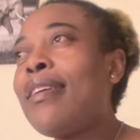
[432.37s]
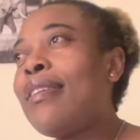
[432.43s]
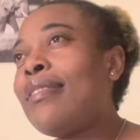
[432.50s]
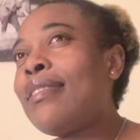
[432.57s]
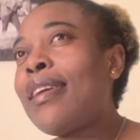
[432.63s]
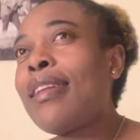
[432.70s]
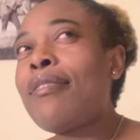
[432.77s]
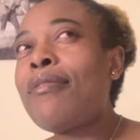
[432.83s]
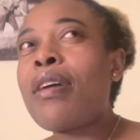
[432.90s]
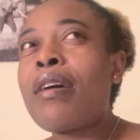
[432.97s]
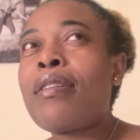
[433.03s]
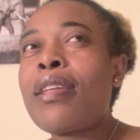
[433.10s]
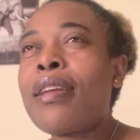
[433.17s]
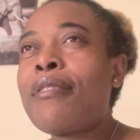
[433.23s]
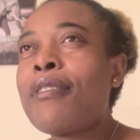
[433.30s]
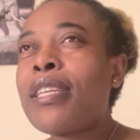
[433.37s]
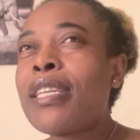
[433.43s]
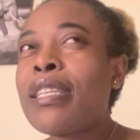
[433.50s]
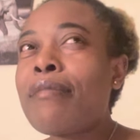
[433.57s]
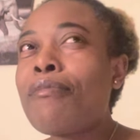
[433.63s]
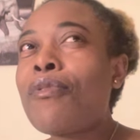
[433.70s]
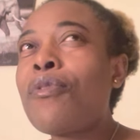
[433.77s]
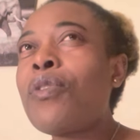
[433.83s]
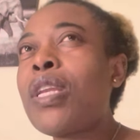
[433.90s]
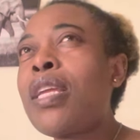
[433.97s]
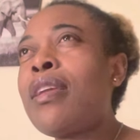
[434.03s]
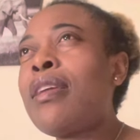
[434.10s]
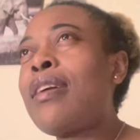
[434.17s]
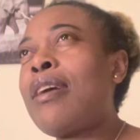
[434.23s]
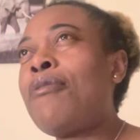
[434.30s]
tell you how they greet in the
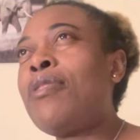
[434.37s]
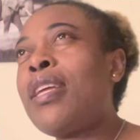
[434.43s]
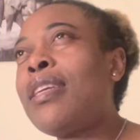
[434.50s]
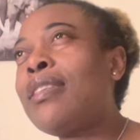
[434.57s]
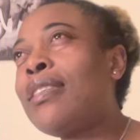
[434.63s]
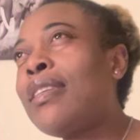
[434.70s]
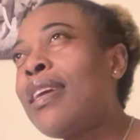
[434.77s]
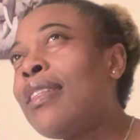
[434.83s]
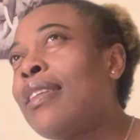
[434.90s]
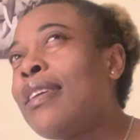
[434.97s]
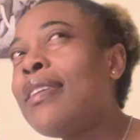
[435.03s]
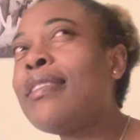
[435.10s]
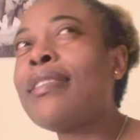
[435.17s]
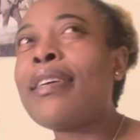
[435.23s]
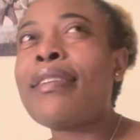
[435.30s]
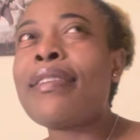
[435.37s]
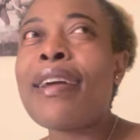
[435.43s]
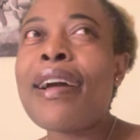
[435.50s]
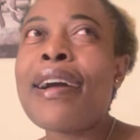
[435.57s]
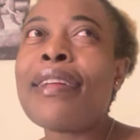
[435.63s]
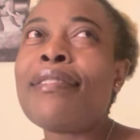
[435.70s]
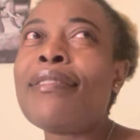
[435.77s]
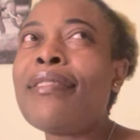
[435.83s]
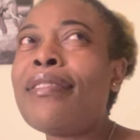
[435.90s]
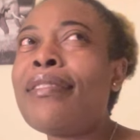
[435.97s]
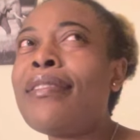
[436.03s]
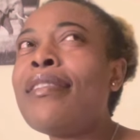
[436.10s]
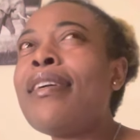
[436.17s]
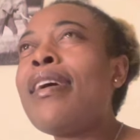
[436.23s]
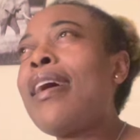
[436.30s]
morning, how they say this and that, you know,
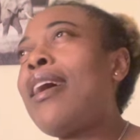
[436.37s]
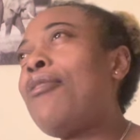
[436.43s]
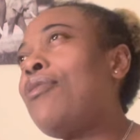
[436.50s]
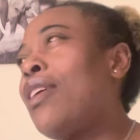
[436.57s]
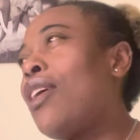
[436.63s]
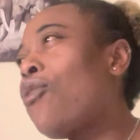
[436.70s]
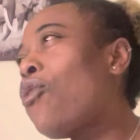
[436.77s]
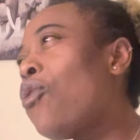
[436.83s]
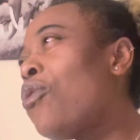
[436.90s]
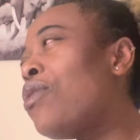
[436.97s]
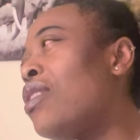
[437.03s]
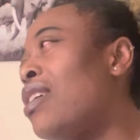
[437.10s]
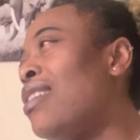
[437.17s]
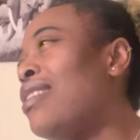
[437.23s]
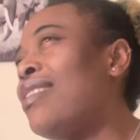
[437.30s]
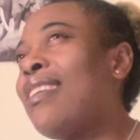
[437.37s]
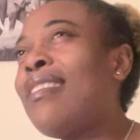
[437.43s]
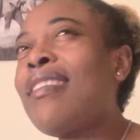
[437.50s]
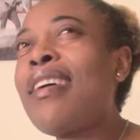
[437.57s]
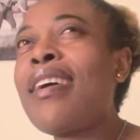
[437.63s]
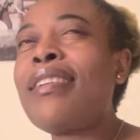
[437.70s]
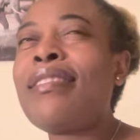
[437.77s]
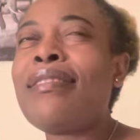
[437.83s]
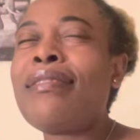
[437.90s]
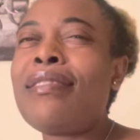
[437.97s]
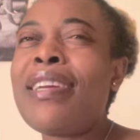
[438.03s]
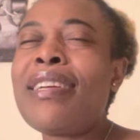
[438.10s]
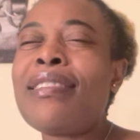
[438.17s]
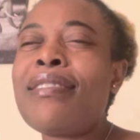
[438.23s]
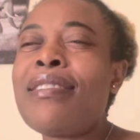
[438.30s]
how they call this and that.
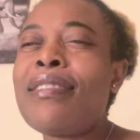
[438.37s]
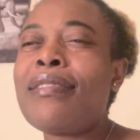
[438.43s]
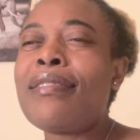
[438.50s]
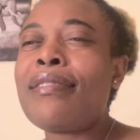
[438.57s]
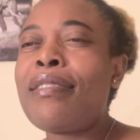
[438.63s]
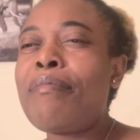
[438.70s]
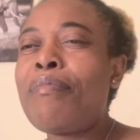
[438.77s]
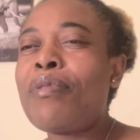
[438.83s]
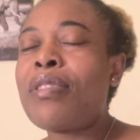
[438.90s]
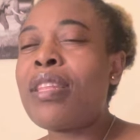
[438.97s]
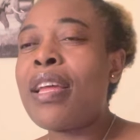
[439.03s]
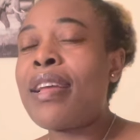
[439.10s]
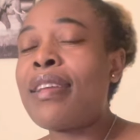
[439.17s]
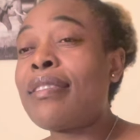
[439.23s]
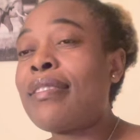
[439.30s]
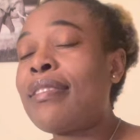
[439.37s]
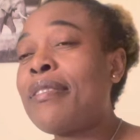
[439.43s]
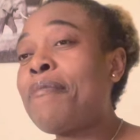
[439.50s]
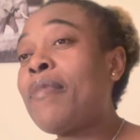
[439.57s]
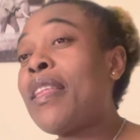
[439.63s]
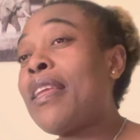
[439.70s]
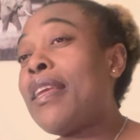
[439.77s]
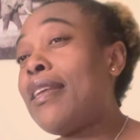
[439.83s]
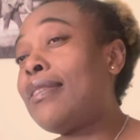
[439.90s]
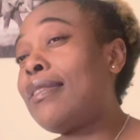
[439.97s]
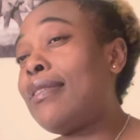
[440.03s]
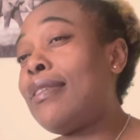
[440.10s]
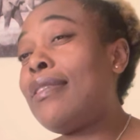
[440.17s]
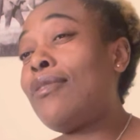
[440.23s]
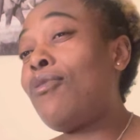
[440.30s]
Just these simple things.
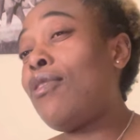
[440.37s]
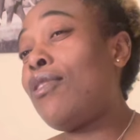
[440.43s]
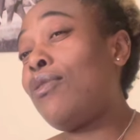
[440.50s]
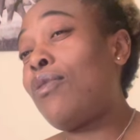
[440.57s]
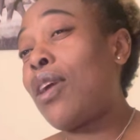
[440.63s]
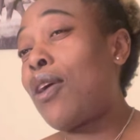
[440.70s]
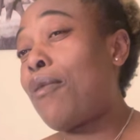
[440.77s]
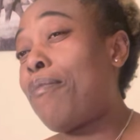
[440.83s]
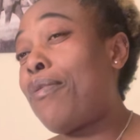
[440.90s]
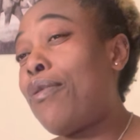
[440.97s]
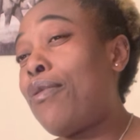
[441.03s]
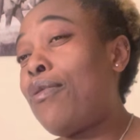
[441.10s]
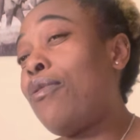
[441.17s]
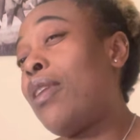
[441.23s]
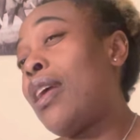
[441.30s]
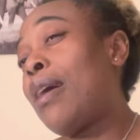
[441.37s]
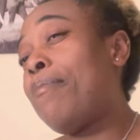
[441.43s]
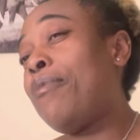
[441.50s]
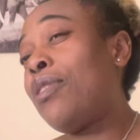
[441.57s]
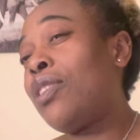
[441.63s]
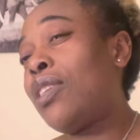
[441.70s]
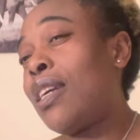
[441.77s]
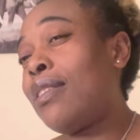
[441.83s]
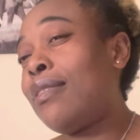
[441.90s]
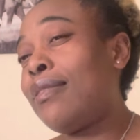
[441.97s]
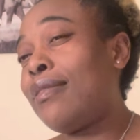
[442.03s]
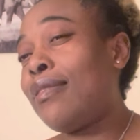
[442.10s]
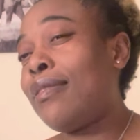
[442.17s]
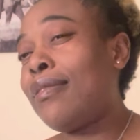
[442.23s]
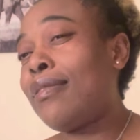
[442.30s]
It's, it's going to help you. You're going to appreciate,
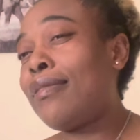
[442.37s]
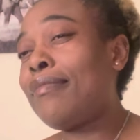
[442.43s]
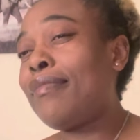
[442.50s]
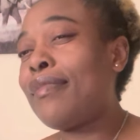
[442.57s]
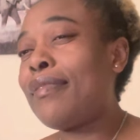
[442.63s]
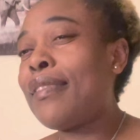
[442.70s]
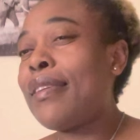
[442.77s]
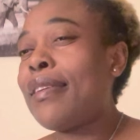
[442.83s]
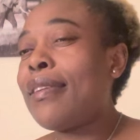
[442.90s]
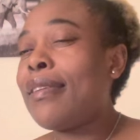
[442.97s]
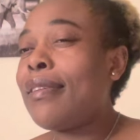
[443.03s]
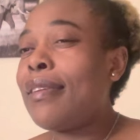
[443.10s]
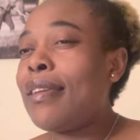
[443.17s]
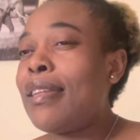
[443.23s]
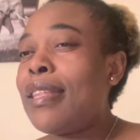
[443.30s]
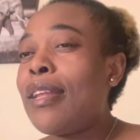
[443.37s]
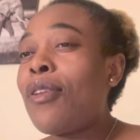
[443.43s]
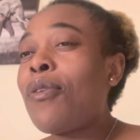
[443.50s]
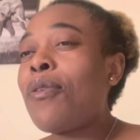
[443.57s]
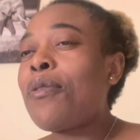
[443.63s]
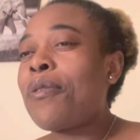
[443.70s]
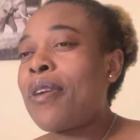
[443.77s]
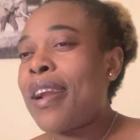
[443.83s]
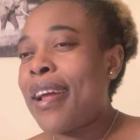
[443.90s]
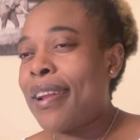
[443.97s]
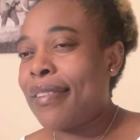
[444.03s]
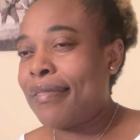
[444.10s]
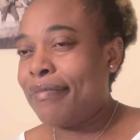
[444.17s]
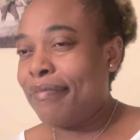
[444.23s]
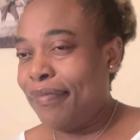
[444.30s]
you know, in the long
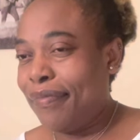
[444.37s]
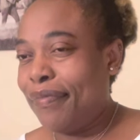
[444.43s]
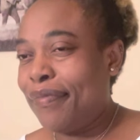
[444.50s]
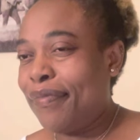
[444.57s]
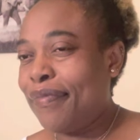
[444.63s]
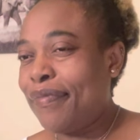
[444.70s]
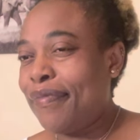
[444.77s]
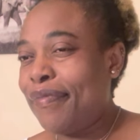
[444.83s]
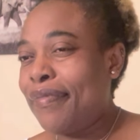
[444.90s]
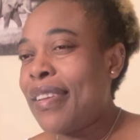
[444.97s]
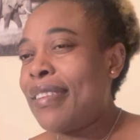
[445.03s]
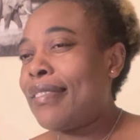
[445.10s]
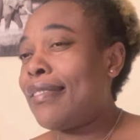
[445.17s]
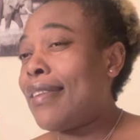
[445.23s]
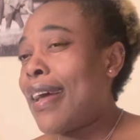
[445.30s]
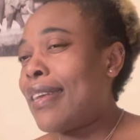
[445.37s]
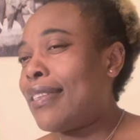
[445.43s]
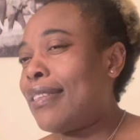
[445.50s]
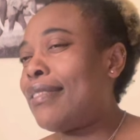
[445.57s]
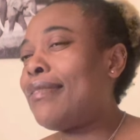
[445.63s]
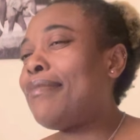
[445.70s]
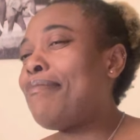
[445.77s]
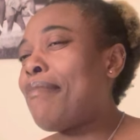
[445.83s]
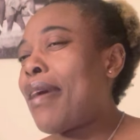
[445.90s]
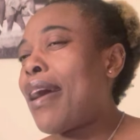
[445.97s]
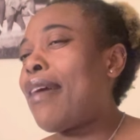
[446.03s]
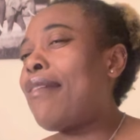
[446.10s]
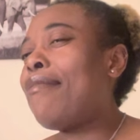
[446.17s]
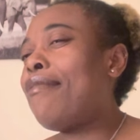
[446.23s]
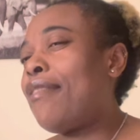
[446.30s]
run. So that's
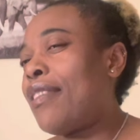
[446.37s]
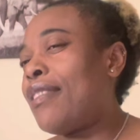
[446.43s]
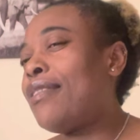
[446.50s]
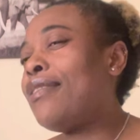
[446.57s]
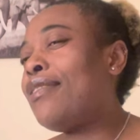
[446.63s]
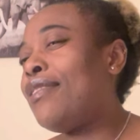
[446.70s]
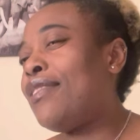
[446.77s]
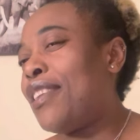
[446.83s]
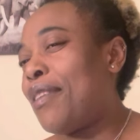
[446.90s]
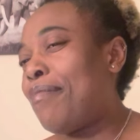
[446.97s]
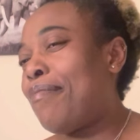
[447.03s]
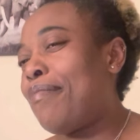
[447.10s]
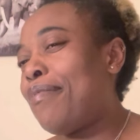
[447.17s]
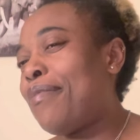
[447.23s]
my first tip,